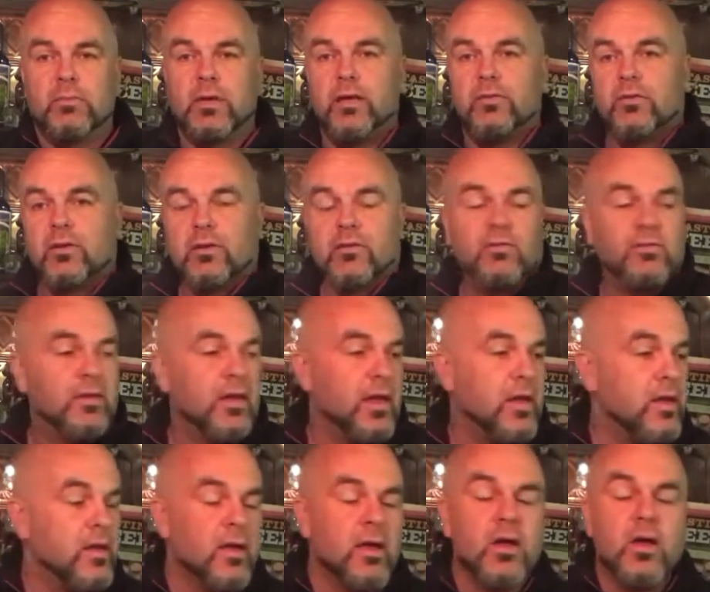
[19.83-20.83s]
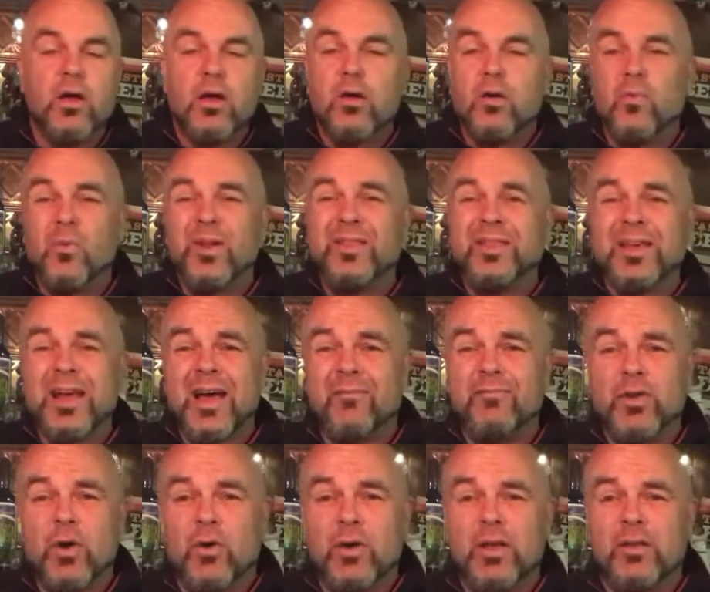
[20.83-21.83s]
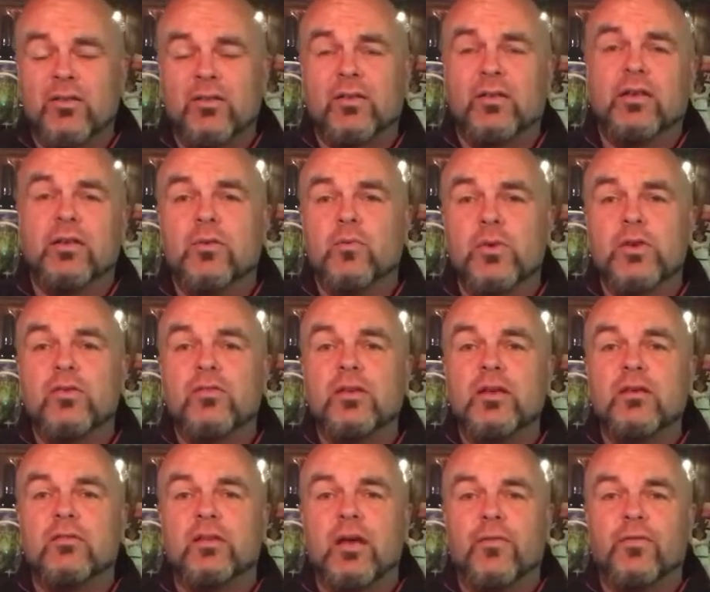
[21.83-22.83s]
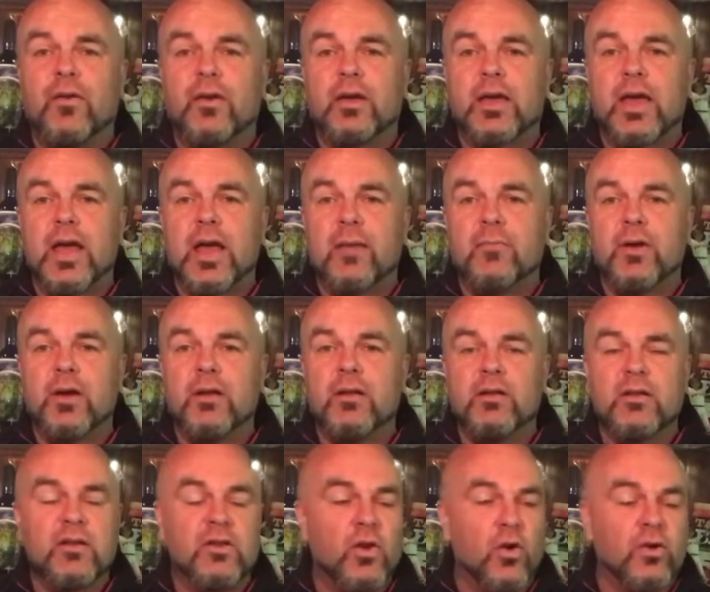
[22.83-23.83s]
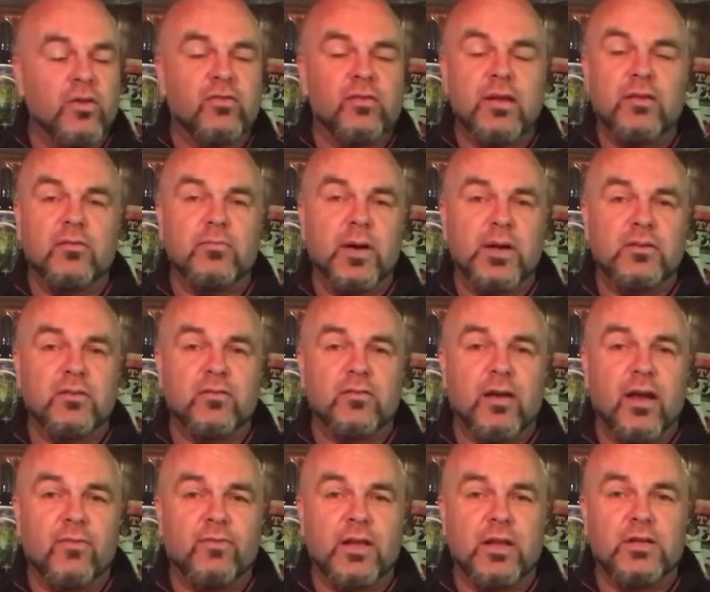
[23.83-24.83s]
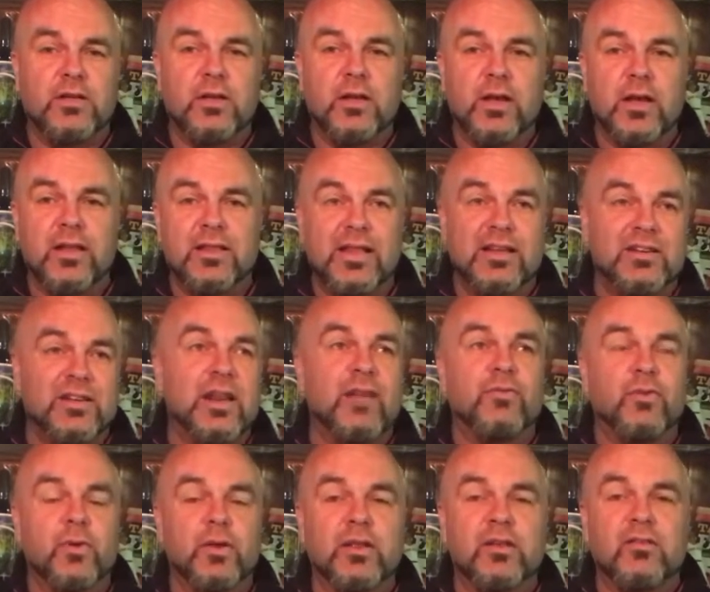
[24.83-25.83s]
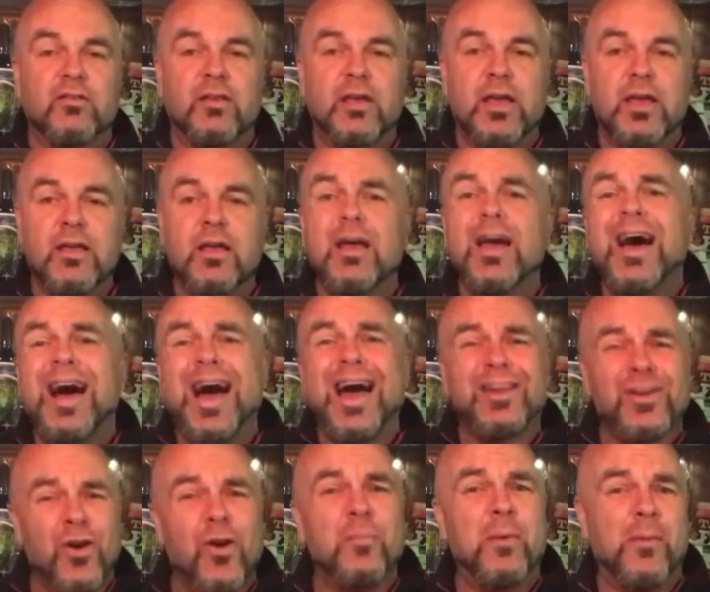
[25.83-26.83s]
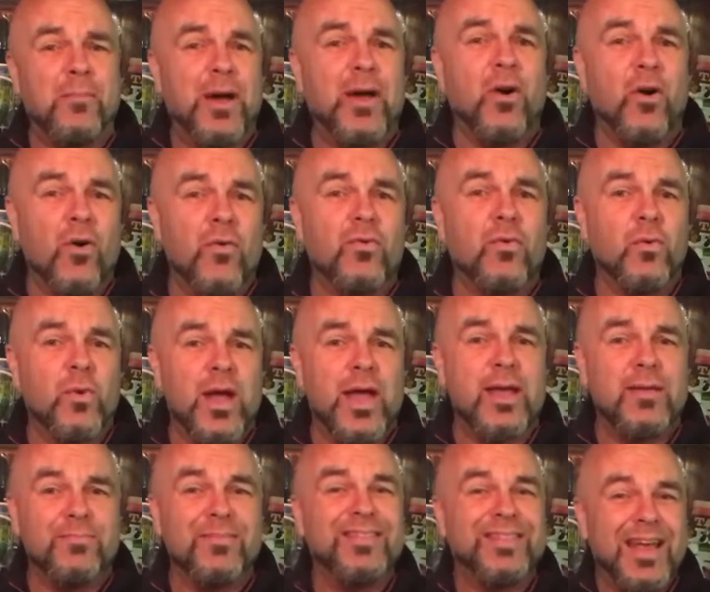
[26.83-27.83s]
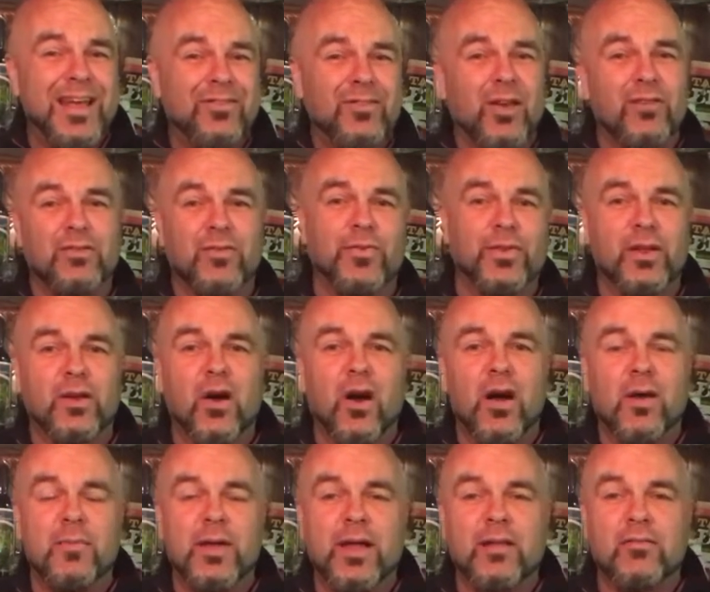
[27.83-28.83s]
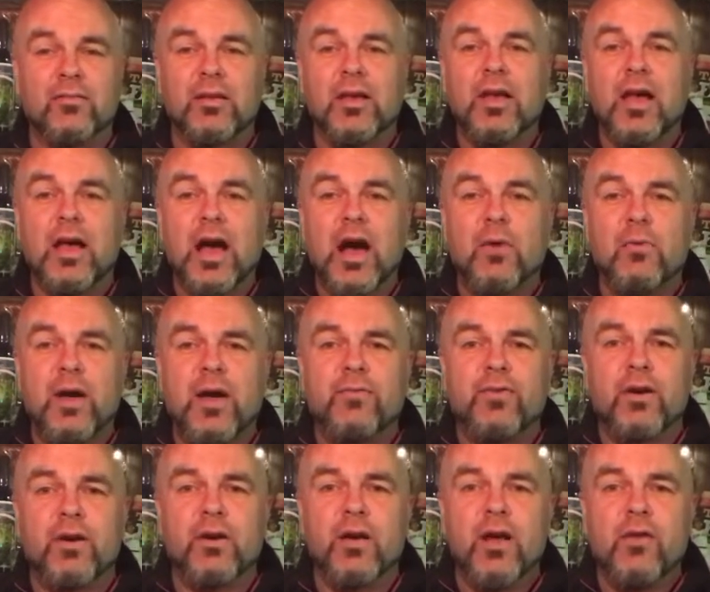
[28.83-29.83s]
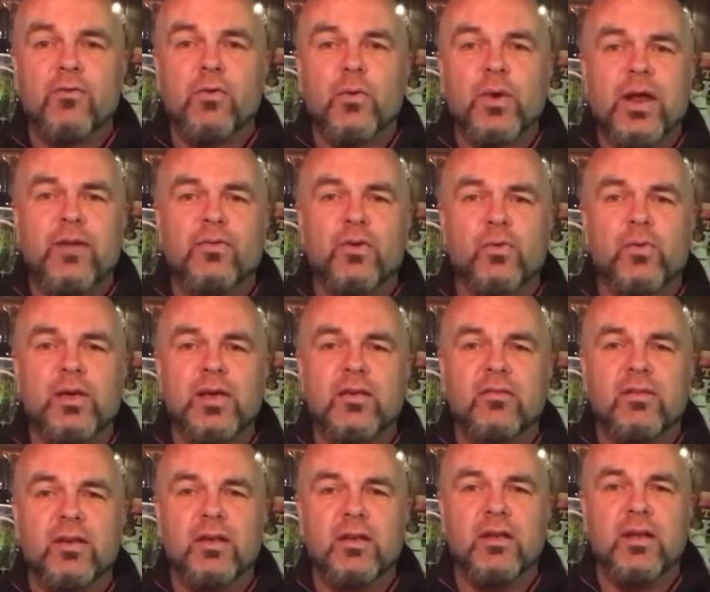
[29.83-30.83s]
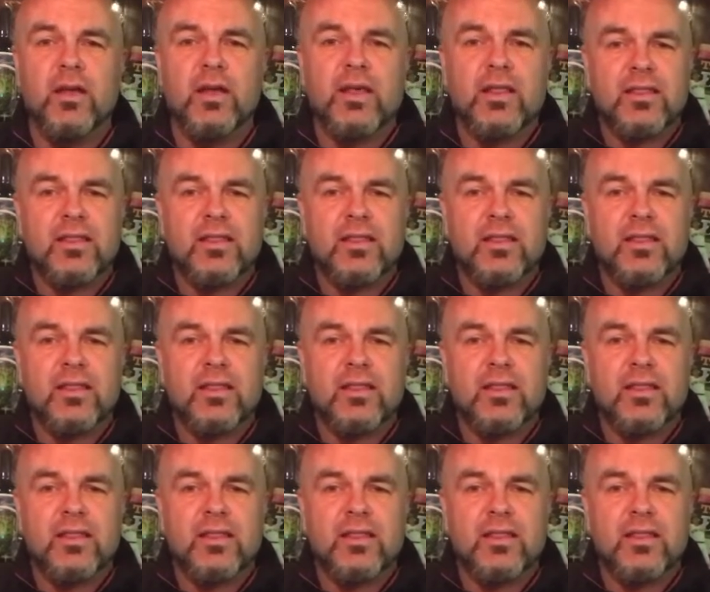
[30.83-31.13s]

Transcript: As you can see, one thing I've noticed, when you see yourself on camera, you notice things about yourself that you never really see. I know about my overweight. Thanks also for the comments. However, for whatever reason,